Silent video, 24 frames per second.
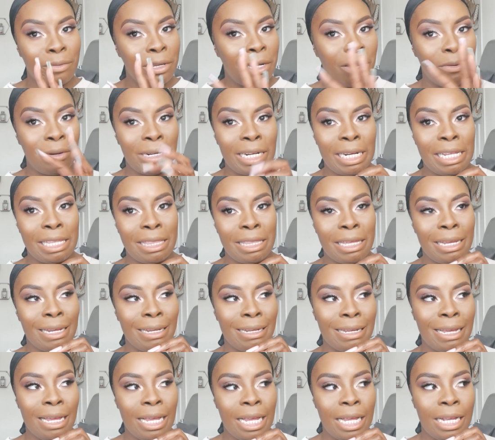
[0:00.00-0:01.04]
We don't want
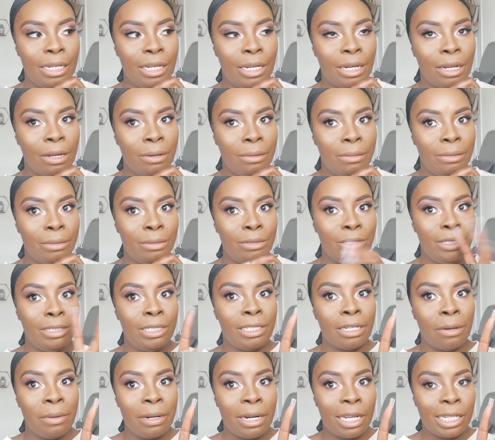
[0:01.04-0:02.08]
anything, you know,
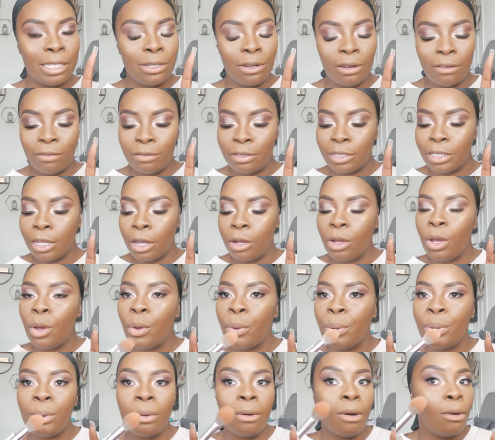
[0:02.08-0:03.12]
showing us off, so,
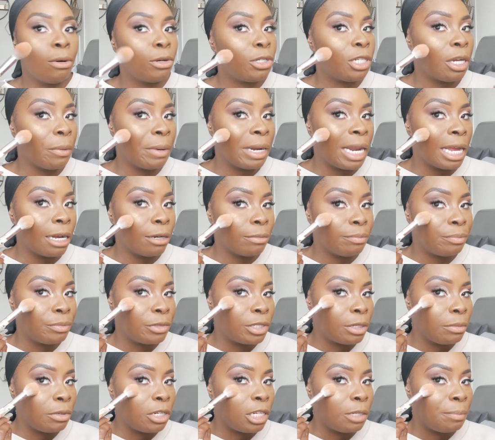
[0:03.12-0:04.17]
or showing out.
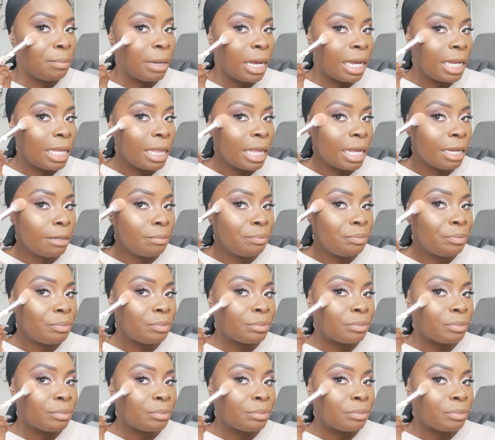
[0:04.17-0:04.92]
So we just bet there.